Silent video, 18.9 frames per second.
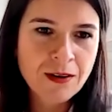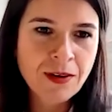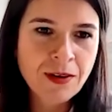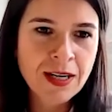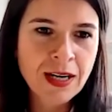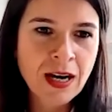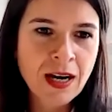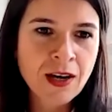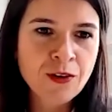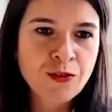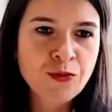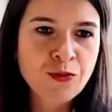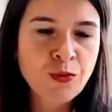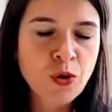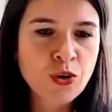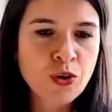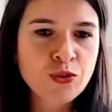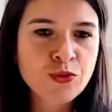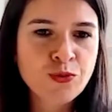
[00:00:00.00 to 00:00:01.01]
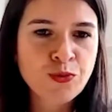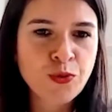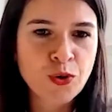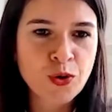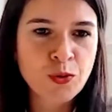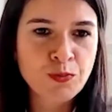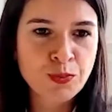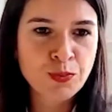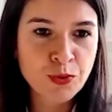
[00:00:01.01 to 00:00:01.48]
when I worked
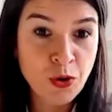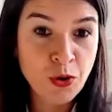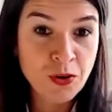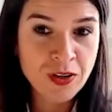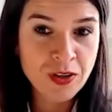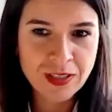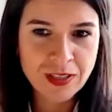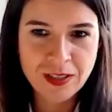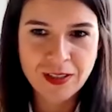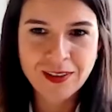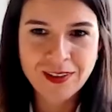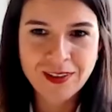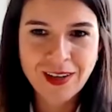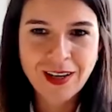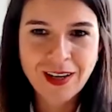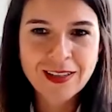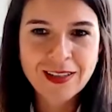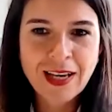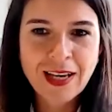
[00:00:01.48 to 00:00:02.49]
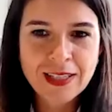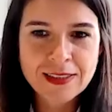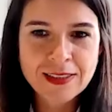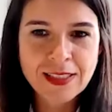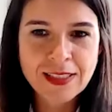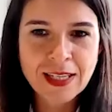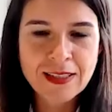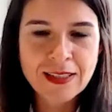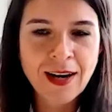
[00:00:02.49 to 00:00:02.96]
for a broker, they
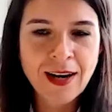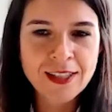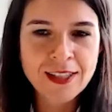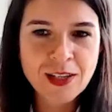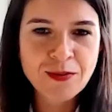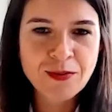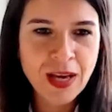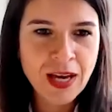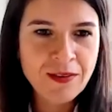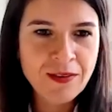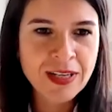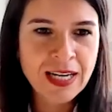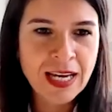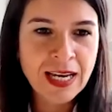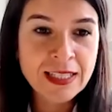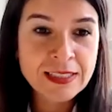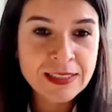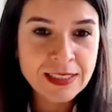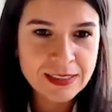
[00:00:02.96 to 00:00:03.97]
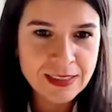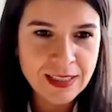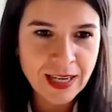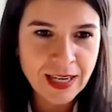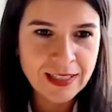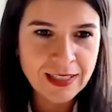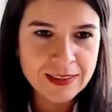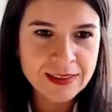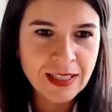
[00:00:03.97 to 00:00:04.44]
said I should be, have an exit
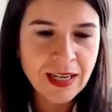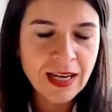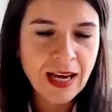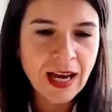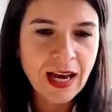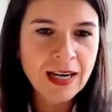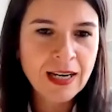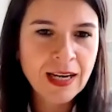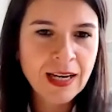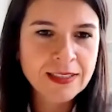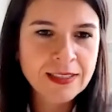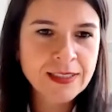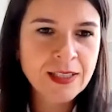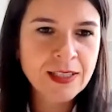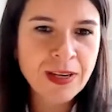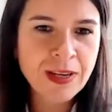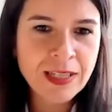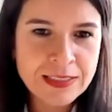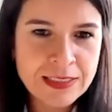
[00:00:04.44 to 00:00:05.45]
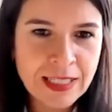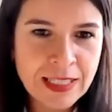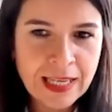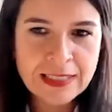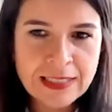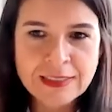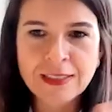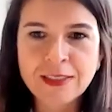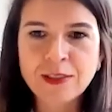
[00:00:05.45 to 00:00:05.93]
case. And I said, where is the
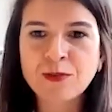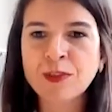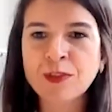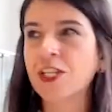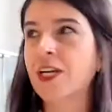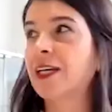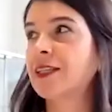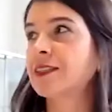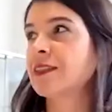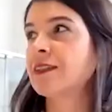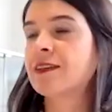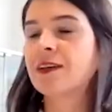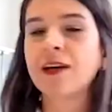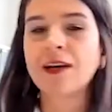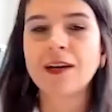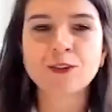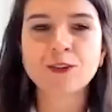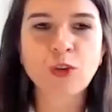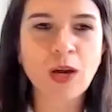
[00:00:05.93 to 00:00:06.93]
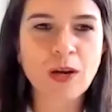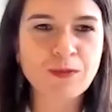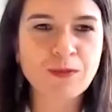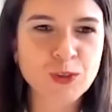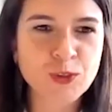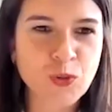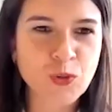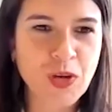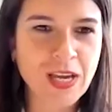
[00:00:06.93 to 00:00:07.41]
exit? Which exit? So I
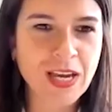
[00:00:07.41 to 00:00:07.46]
was